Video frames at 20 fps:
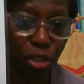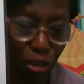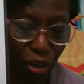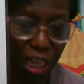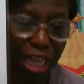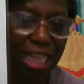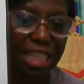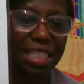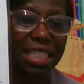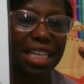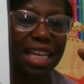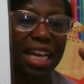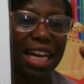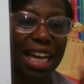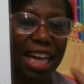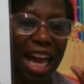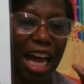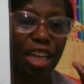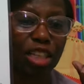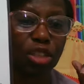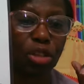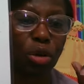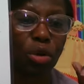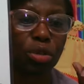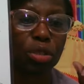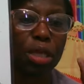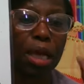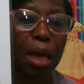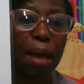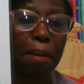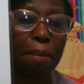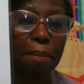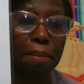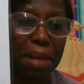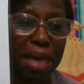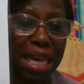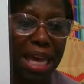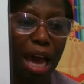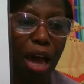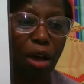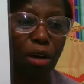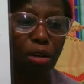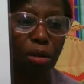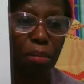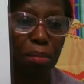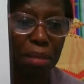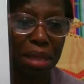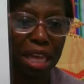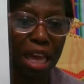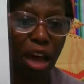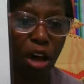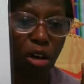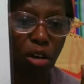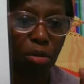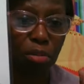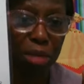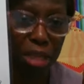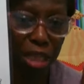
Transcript: Tres gatos. Meow, meow,